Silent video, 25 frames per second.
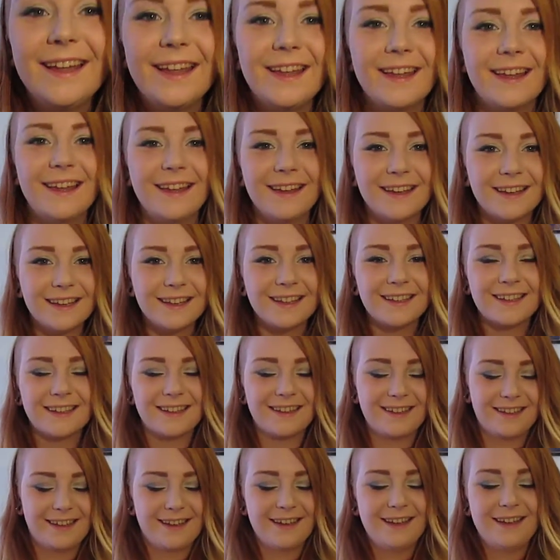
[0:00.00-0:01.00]

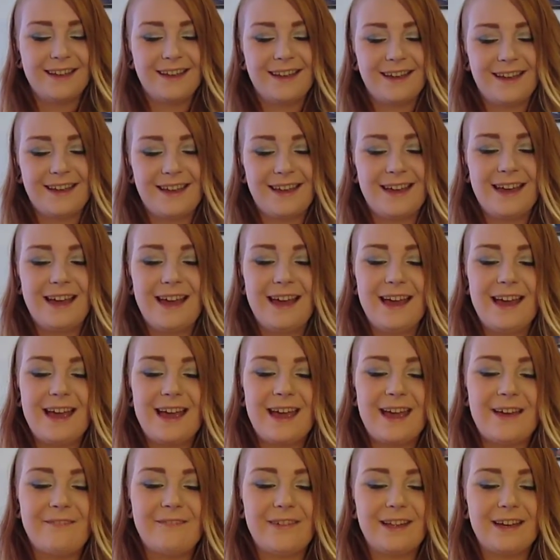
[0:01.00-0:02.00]
And
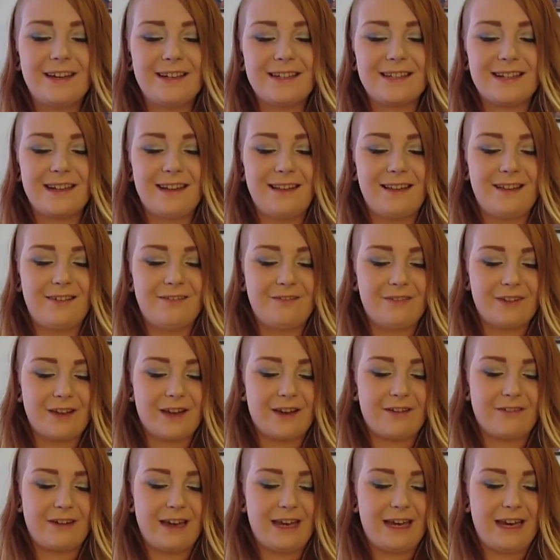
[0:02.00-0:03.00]
it's a lovely
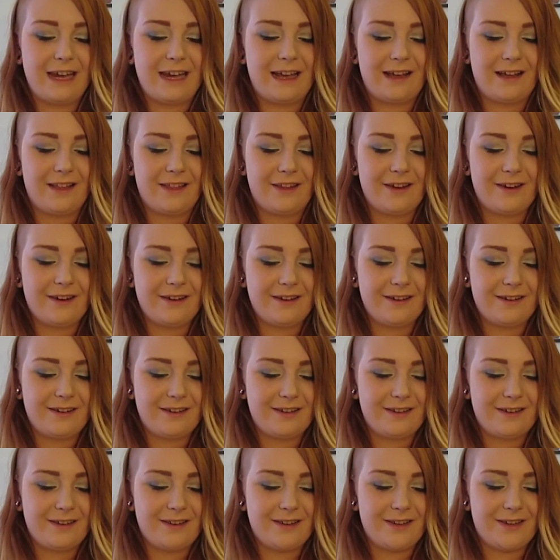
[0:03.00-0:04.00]
greeny colour.
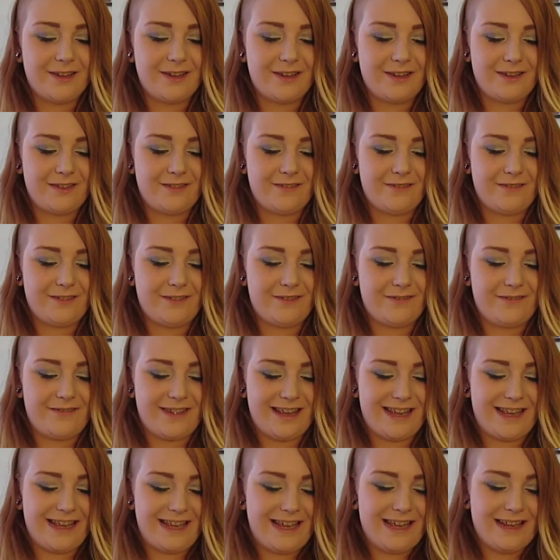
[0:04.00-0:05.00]

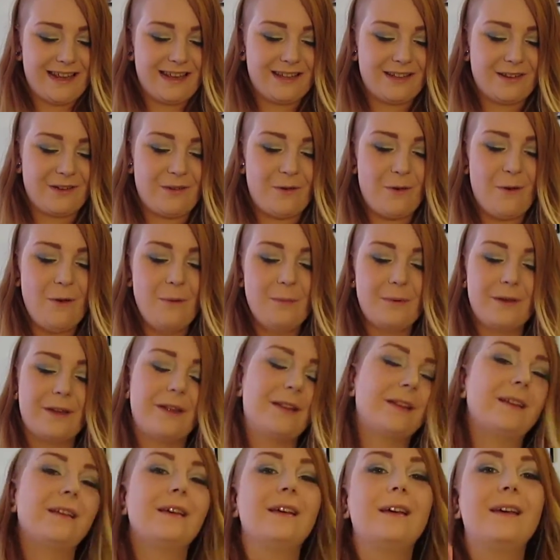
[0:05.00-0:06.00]
I can get it to
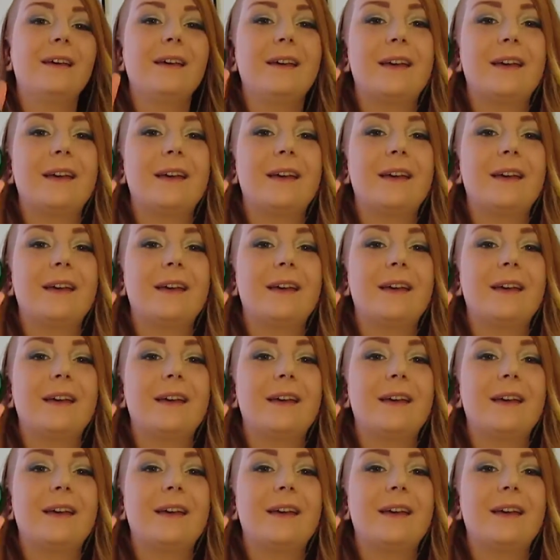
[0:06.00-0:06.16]
open.